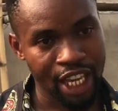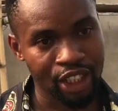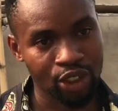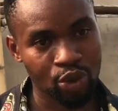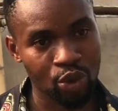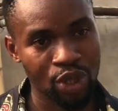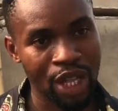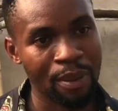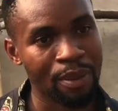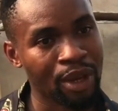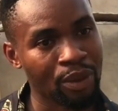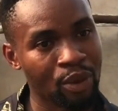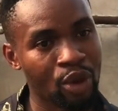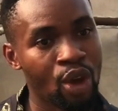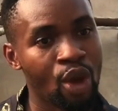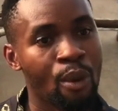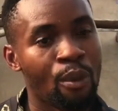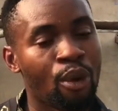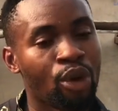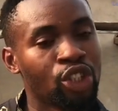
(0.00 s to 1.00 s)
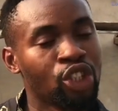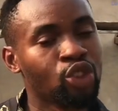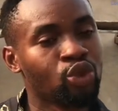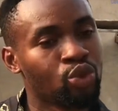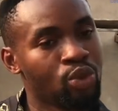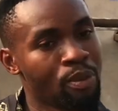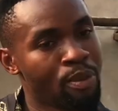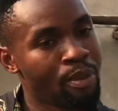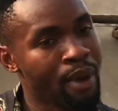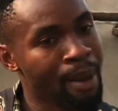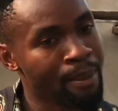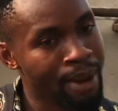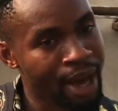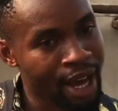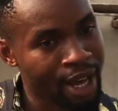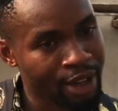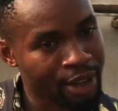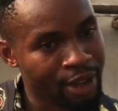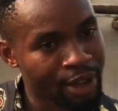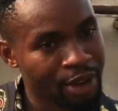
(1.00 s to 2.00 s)
So but this
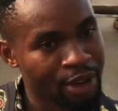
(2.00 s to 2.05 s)
mama,